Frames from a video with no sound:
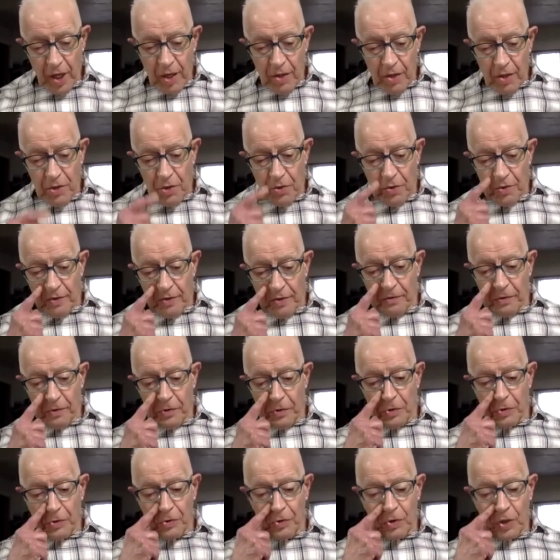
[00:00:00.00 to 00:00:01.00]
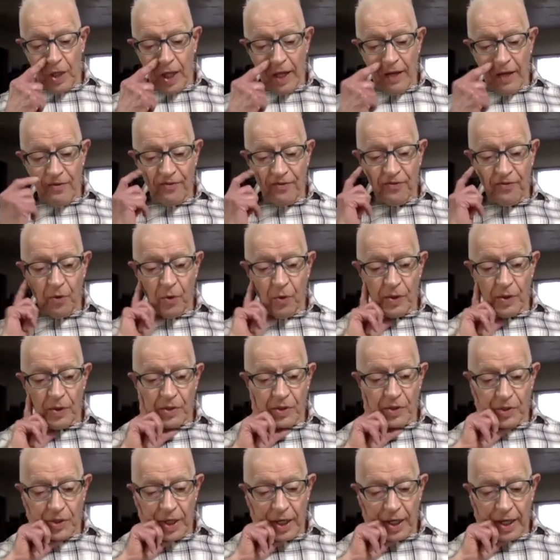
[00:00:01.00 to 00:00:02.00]
universal life
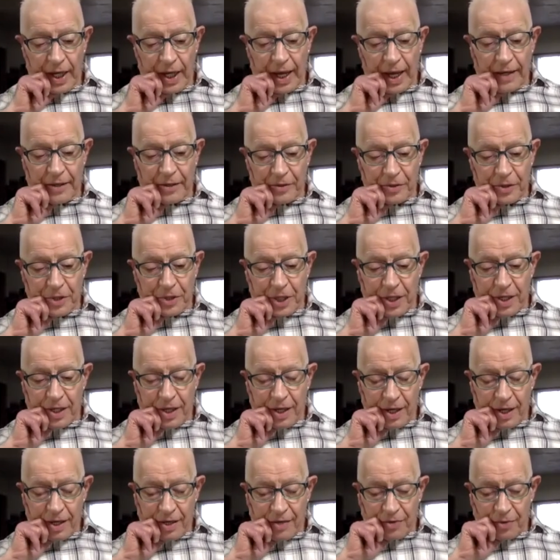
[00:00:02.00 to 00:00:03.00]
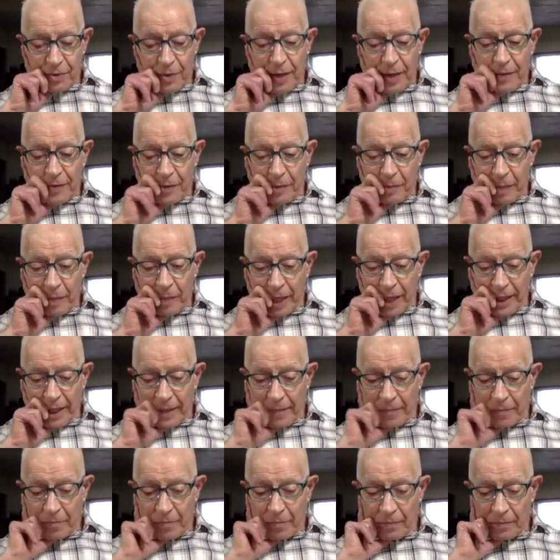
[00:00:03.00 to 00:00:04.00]
force energy throughout the body.